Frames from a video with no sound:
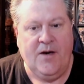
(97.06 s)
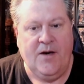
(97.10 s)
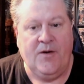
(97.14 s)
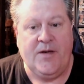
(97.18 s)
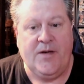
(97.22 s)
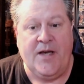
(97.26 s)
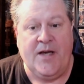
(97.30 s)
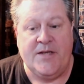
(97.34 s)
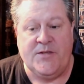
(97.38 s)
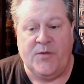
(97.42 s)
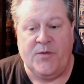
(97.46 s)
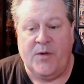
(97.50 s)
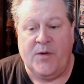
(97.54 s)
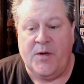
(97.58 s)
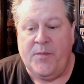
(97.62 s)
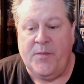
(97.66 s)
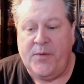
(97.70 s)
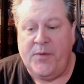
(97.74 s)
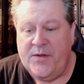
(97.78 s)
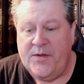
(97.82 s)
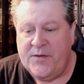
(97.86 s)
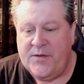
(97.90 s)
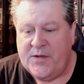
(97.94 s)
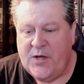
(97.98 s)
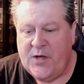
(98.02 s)
Okay, so we're going to
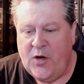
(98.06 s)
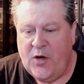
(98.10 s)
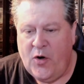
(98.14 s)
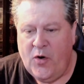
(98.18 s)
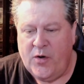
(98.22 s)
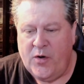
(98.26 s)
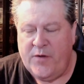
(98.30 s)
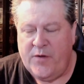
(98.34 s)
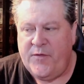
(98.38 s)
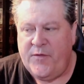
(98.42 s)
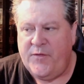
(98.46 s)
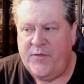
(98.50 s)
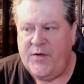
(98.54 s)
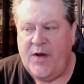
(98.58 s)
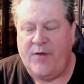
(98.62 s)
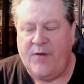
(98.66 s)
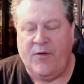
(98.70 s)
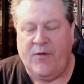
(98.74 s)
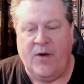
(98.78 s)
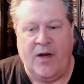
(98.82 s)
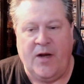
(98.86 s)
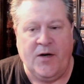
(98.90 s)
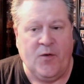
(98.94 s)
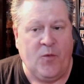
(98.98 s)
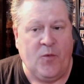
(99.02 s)
put in the code. If you've
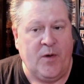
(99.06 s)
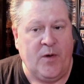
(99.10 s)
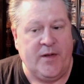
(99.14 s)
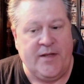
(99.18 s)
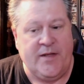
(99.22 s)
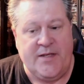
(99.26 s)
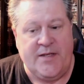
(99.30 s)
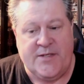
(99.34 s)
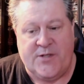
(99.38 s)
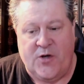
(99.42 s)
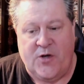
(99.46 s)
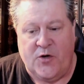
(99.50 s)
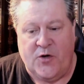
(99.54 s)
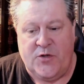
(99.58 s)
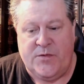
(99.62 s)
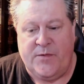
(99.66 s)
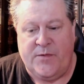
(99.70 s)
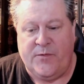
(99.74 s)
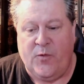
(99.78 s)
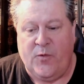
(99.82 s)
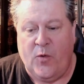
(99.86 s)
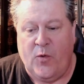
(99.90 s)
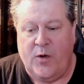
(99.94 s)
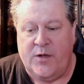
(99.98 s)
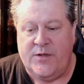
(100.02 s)
never entered one of these codes
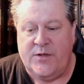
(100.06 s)
before,